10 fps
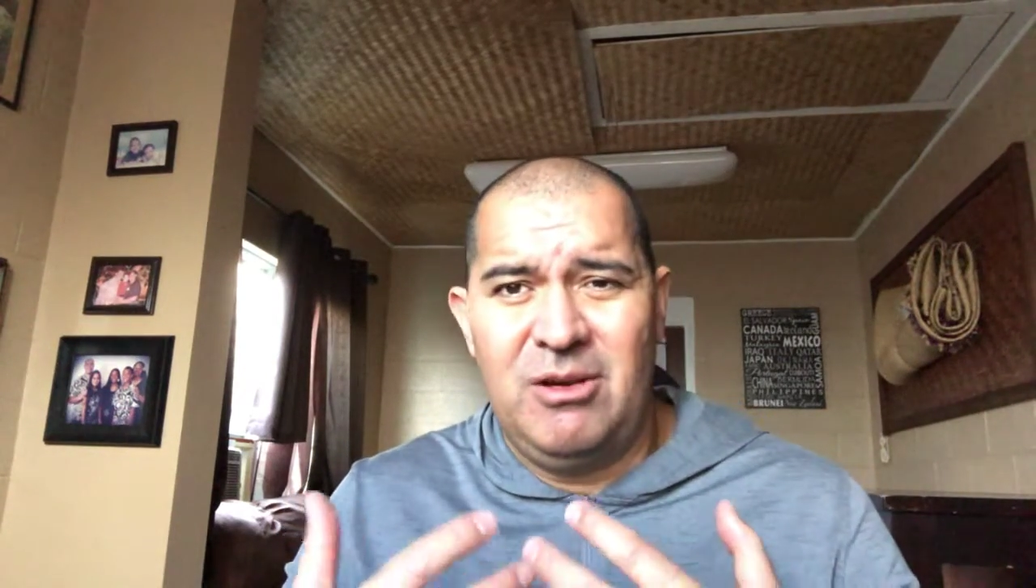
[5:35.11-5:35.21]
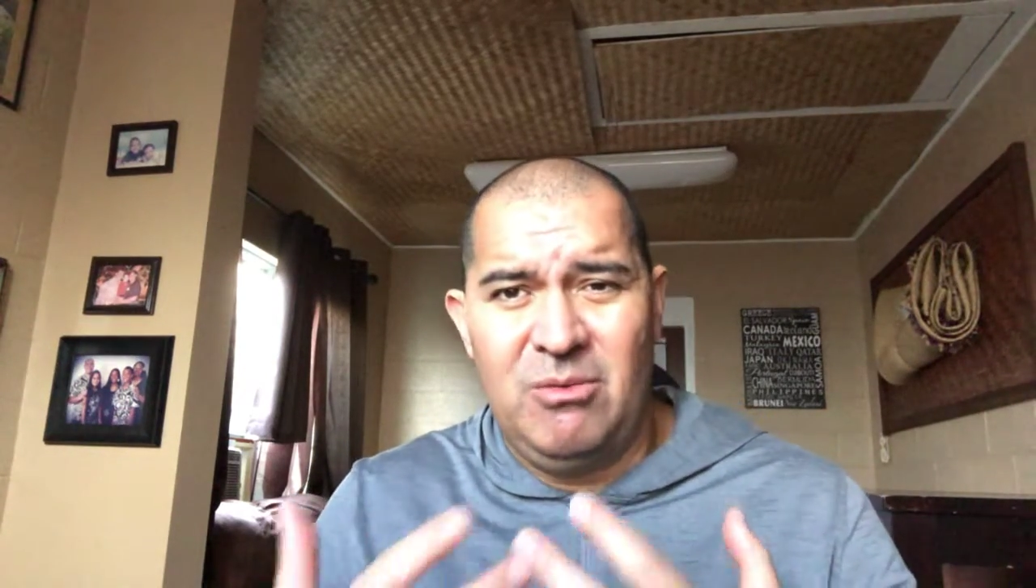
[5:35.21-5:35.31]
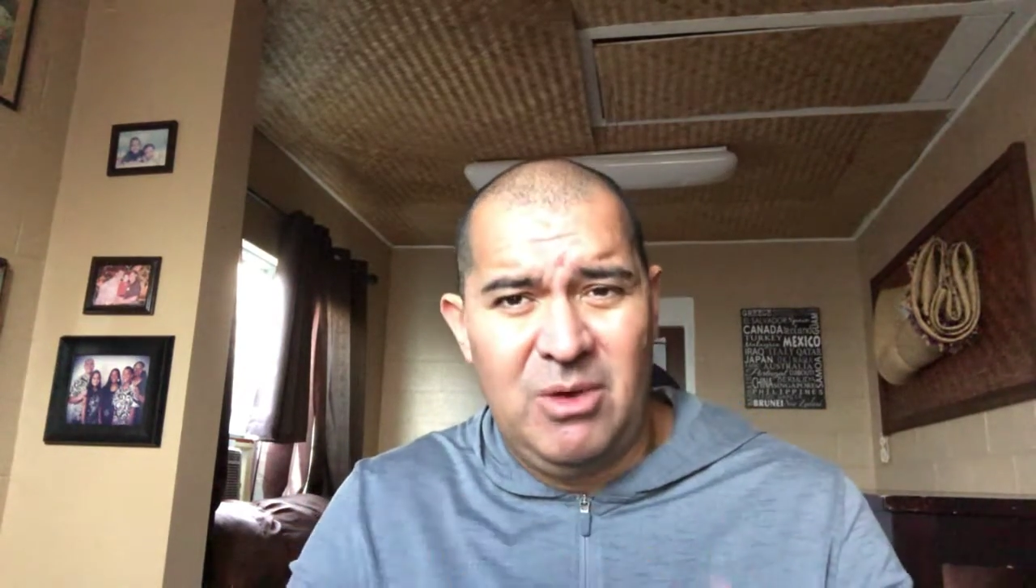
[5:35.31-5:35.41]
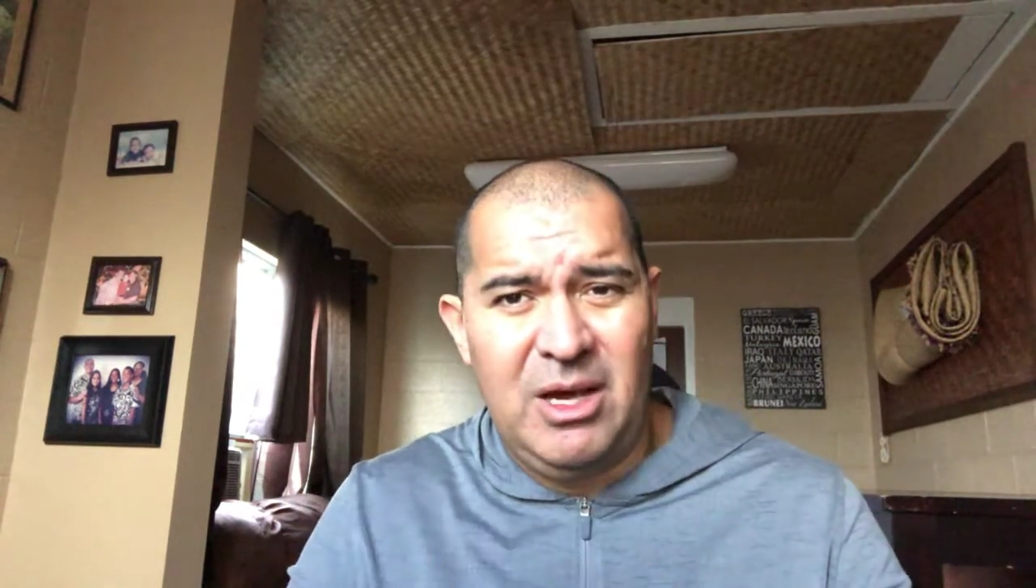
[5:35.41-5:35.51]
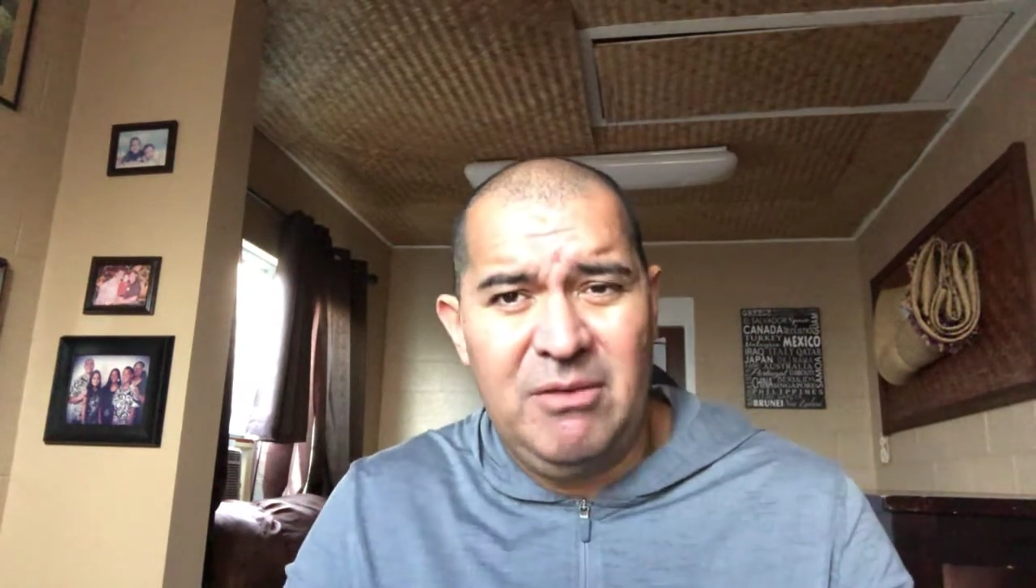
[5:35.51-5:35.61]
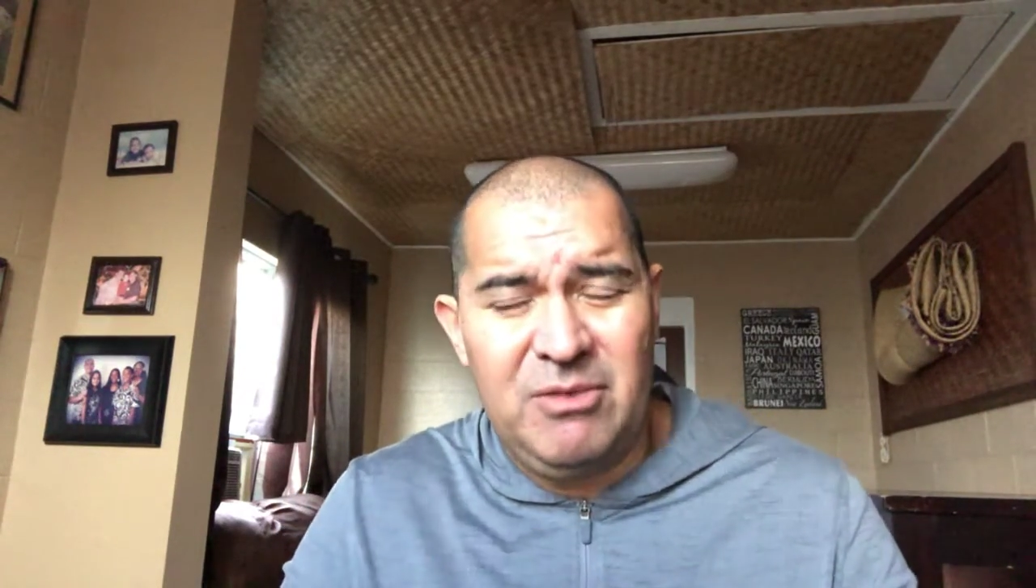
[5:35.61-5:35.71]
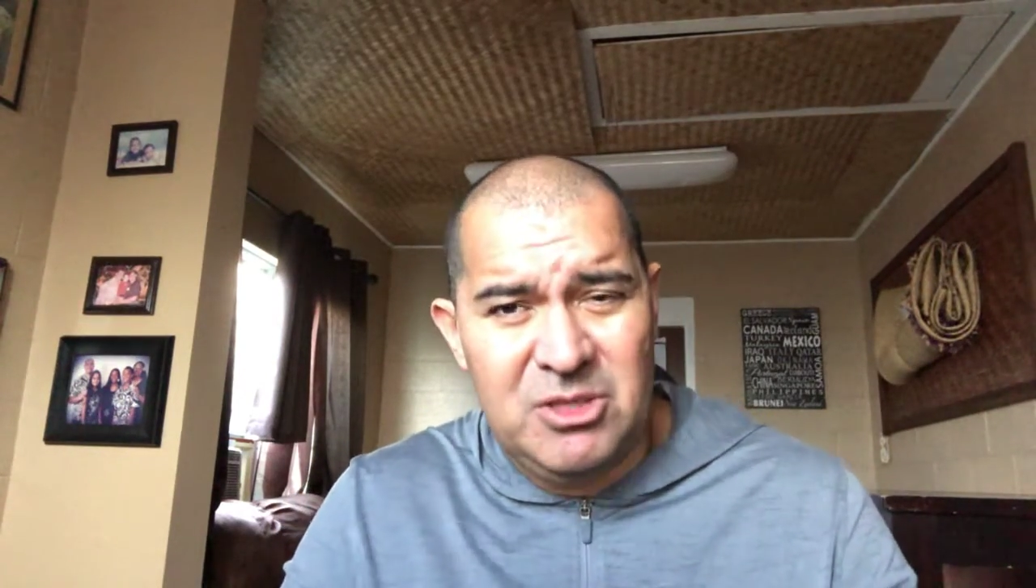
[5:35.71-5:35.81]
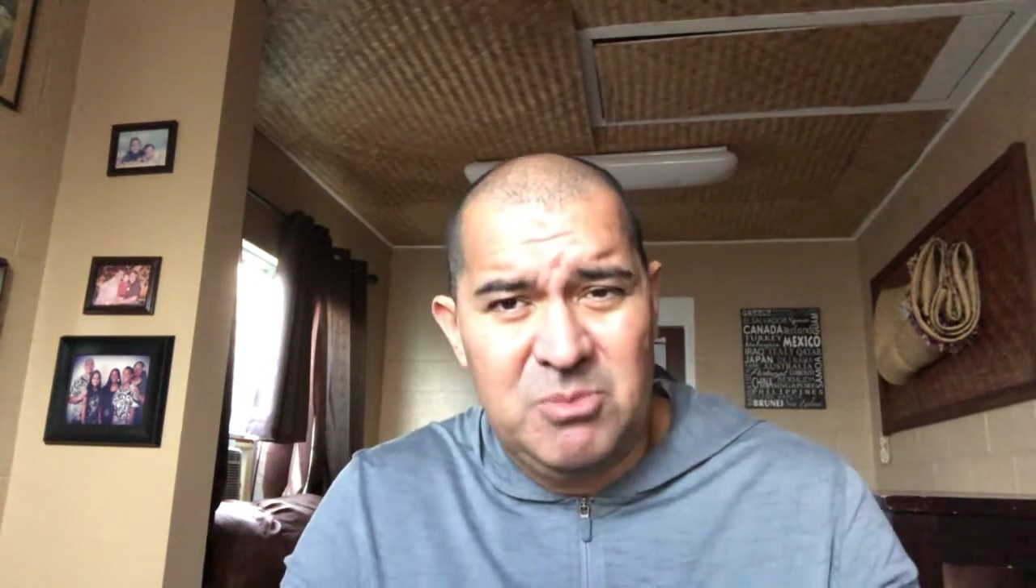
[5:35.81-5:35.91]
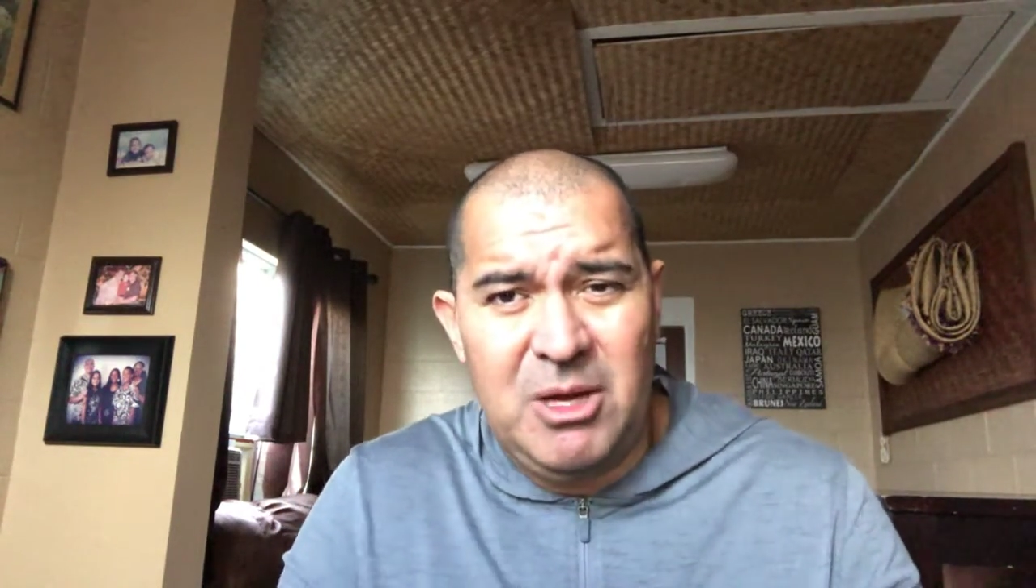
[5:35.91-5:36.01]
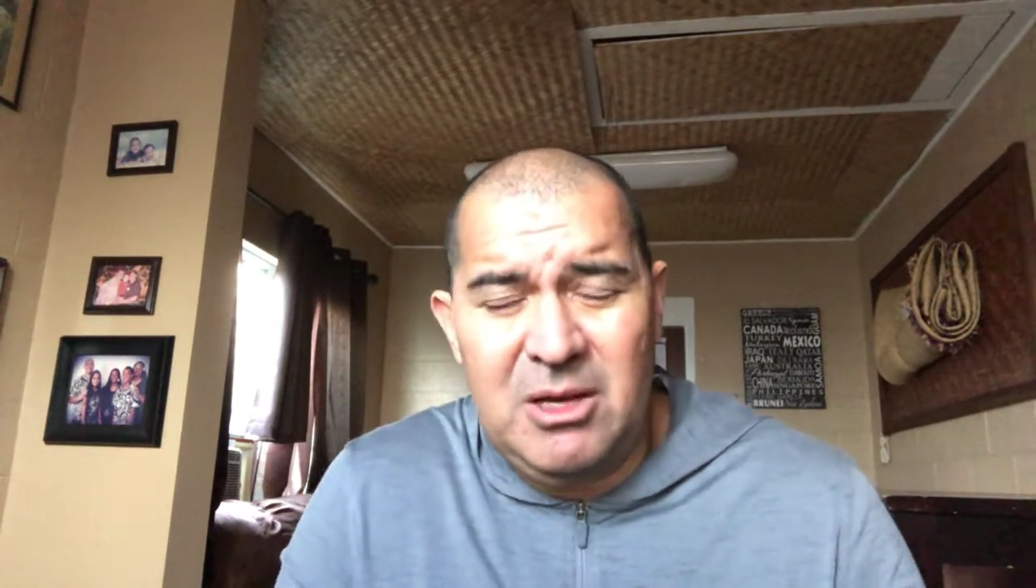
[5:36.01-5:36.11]
wife, our
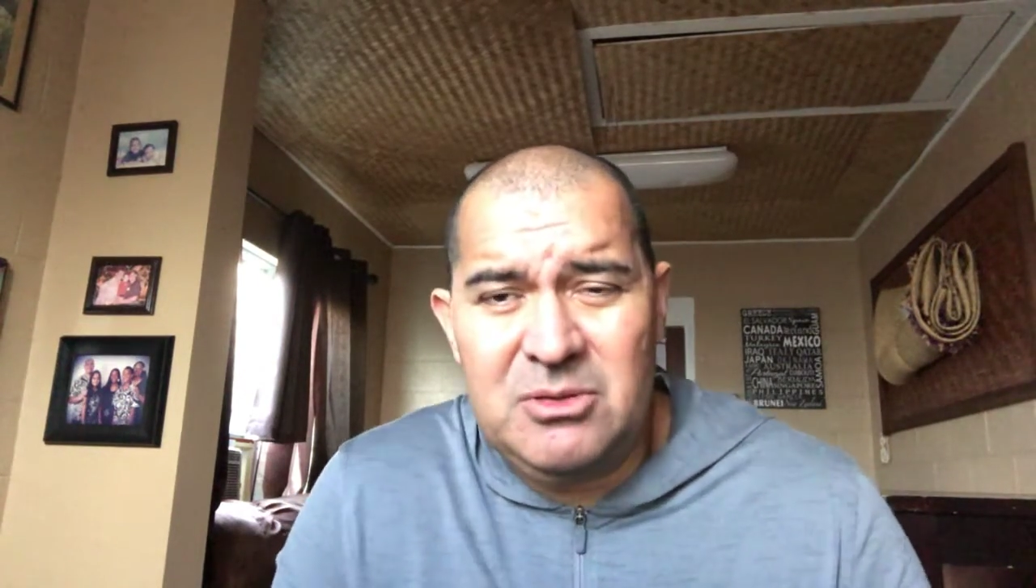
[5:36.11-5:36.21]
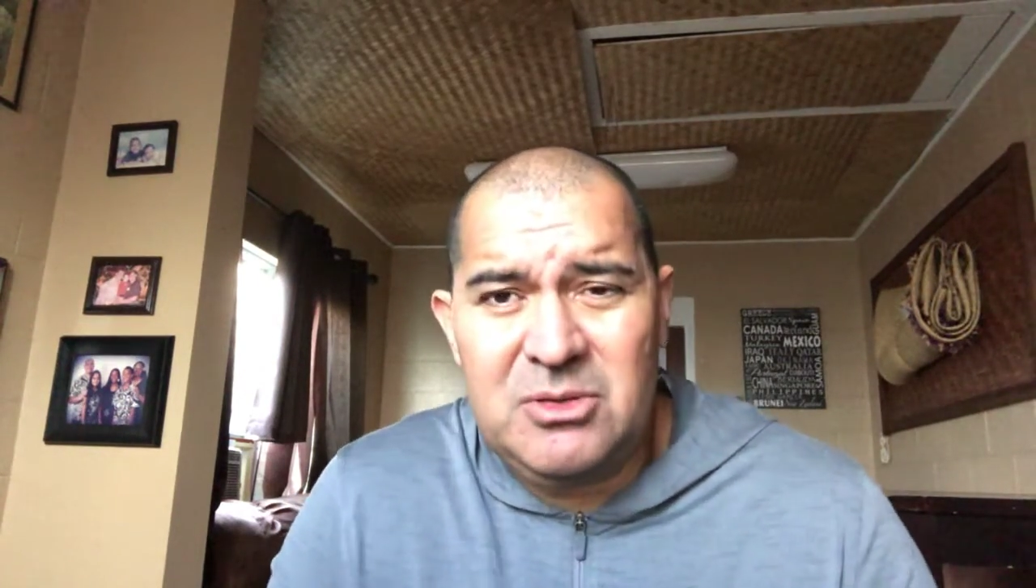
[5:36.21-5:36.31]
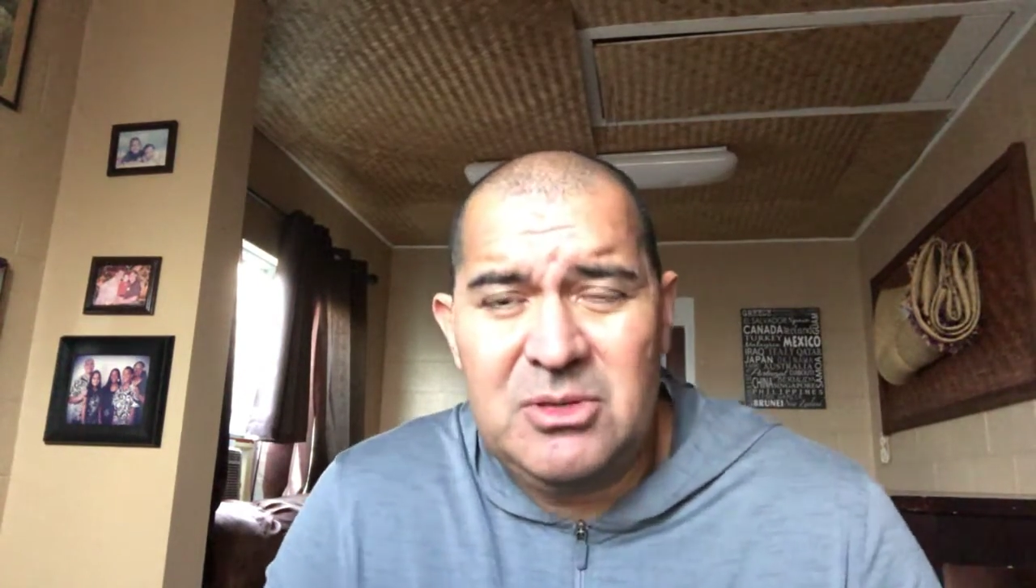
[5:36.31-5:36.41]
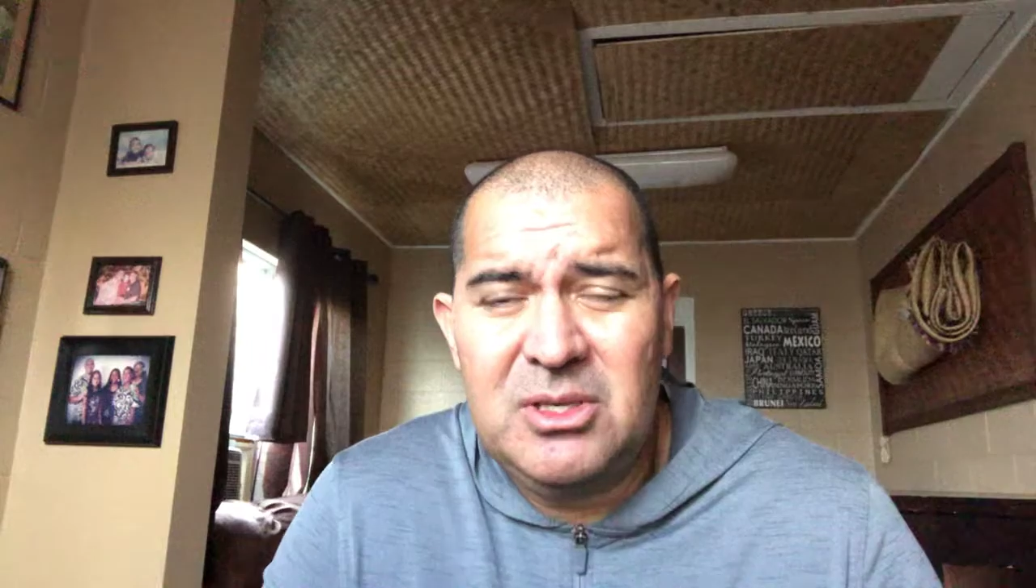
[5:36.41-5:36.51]
spouse